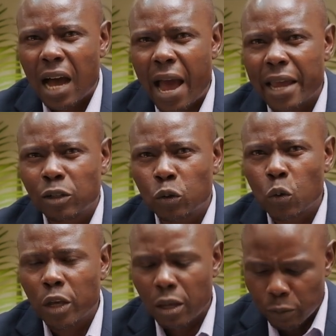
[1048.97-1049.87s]
I
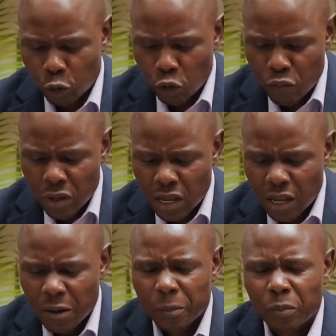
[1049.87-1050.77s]
took him to be
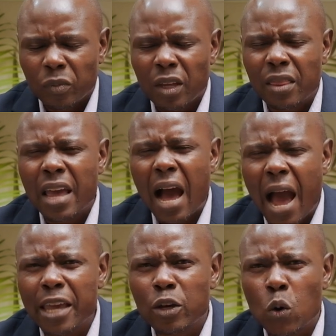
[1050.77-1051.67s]
the
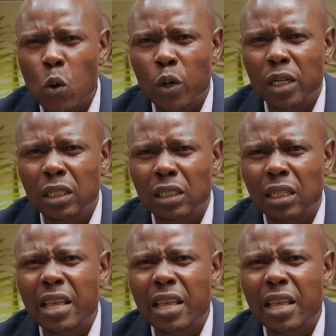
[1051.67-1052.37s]
icon,